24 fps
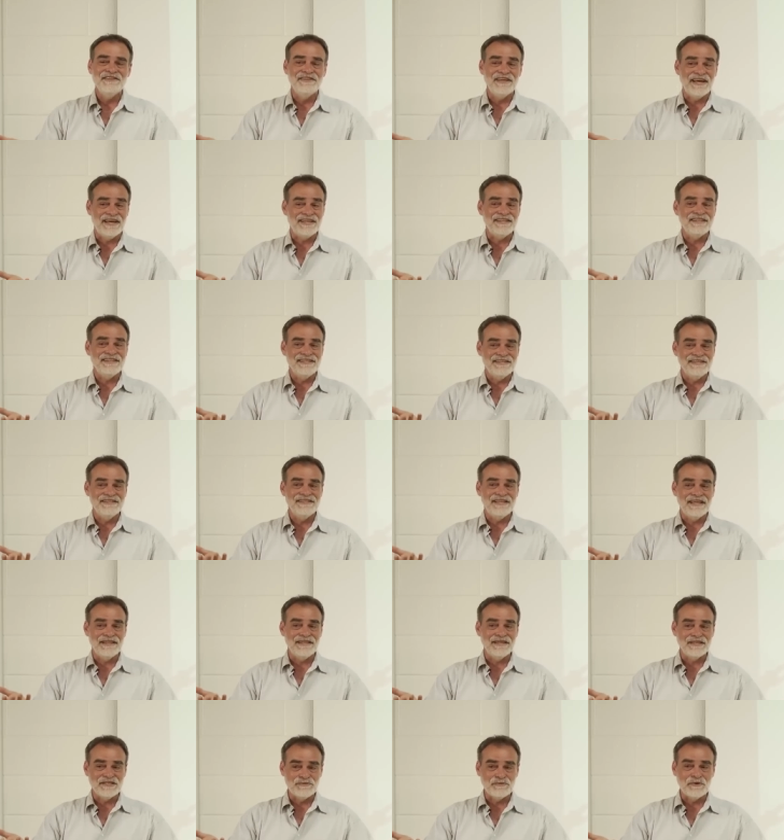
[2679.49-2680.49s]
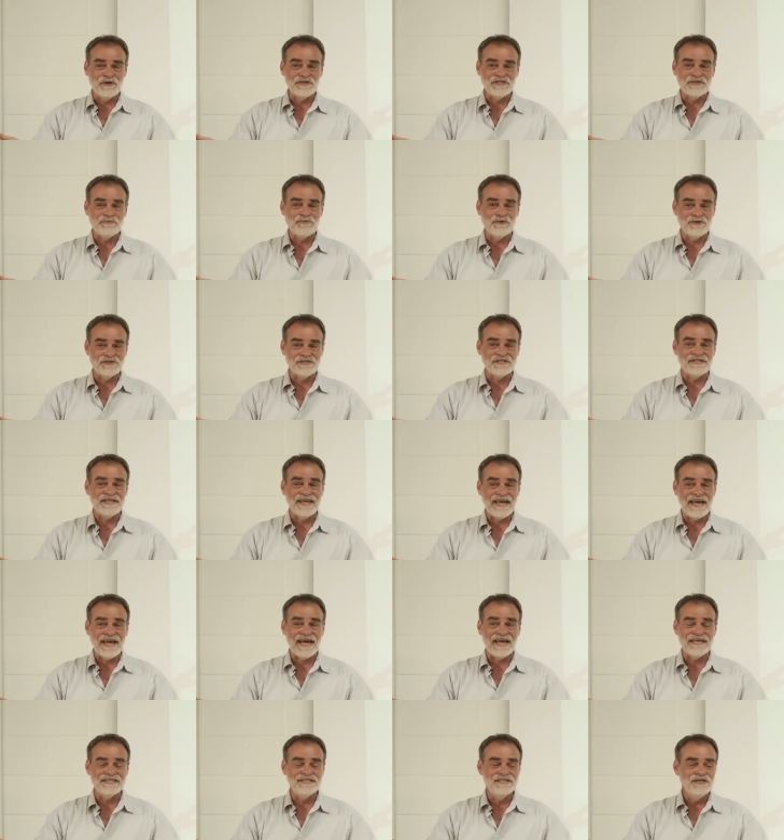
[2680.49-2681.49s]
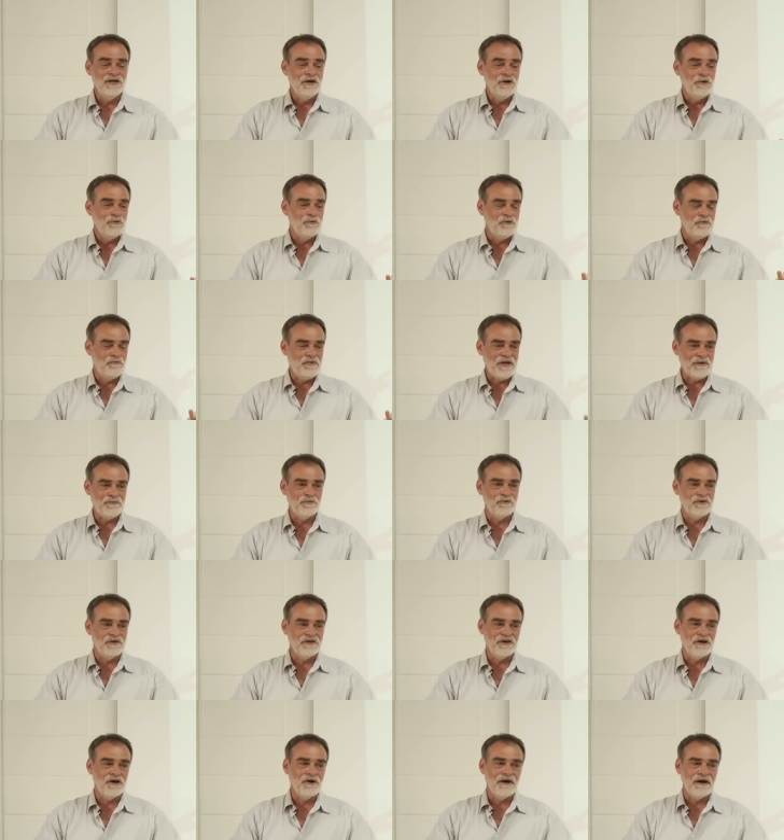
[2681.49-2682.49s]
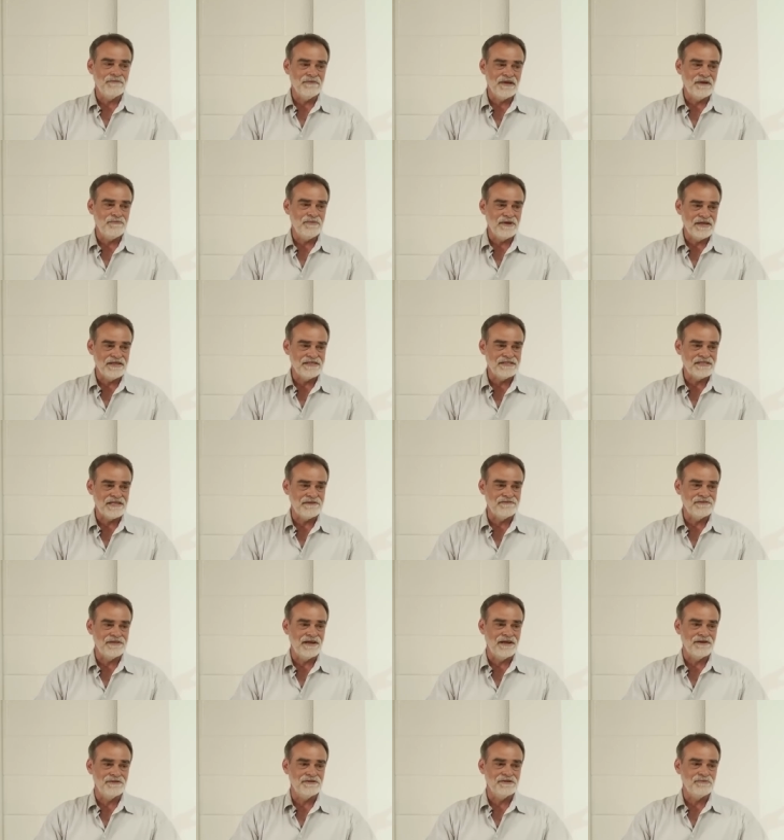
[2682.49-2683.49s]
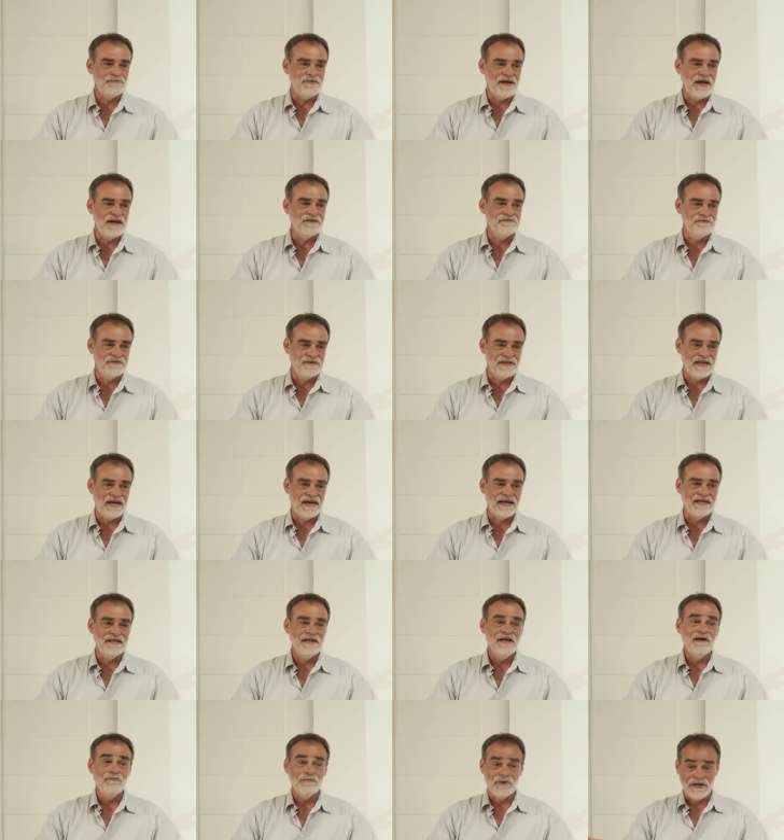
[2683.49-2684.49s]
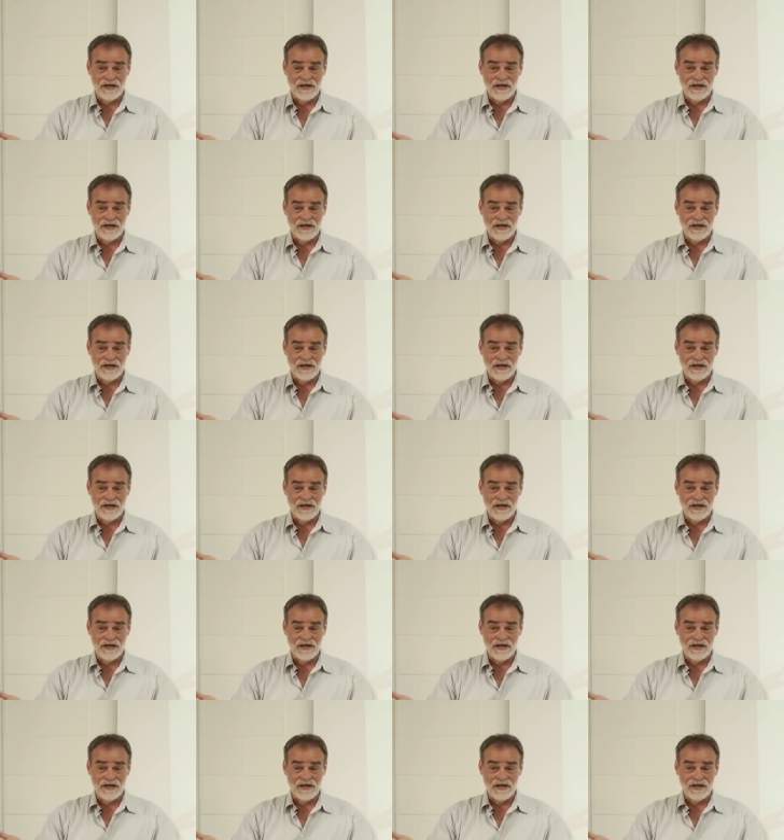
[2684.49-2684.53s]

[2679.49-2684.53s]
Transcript: that, that the experience the person had would people would go, I'm not paying seven dollars a pound for that,